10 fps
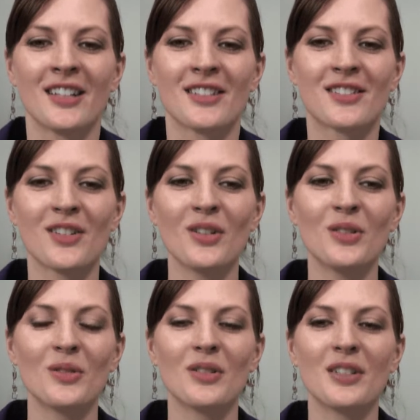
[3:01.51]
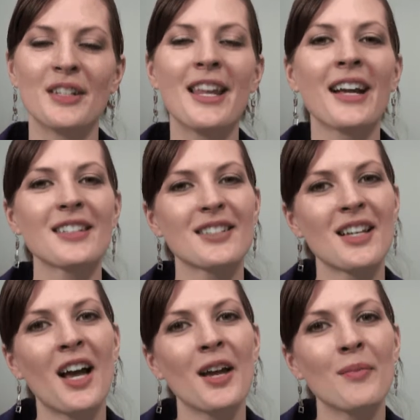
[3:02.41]
So next
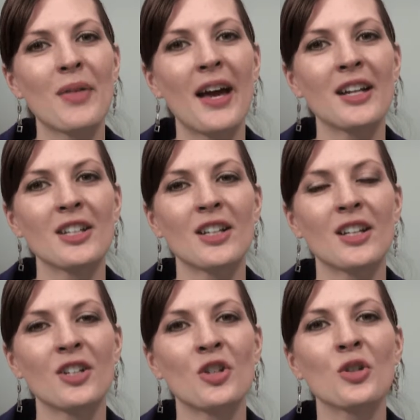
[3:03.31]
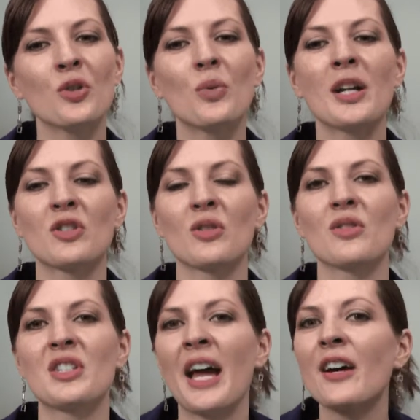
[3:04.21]
time that you want to
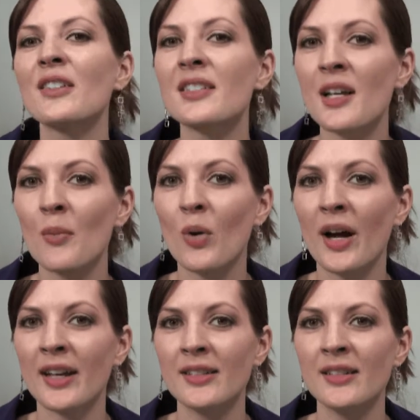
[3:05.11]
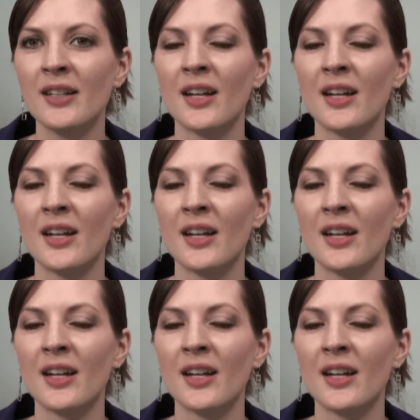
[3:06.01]
tell someone